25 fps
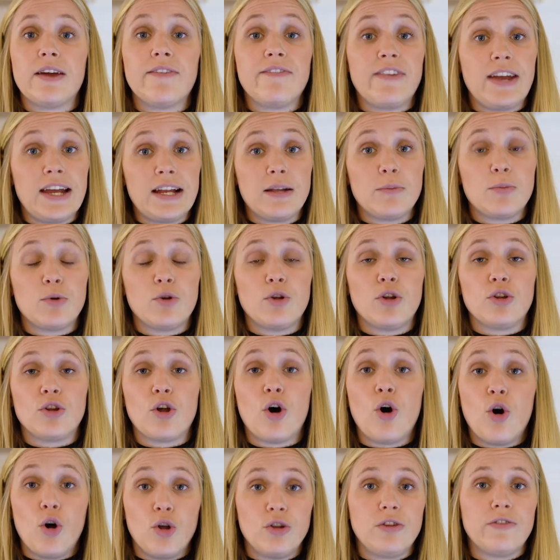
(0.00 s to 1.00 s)
available on
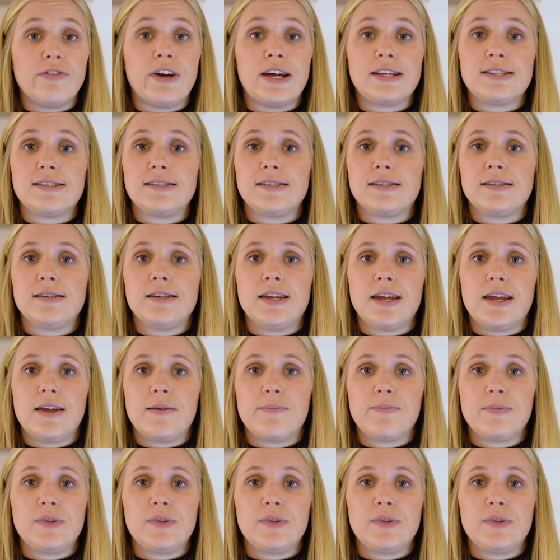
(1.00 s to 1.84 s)
all devices today.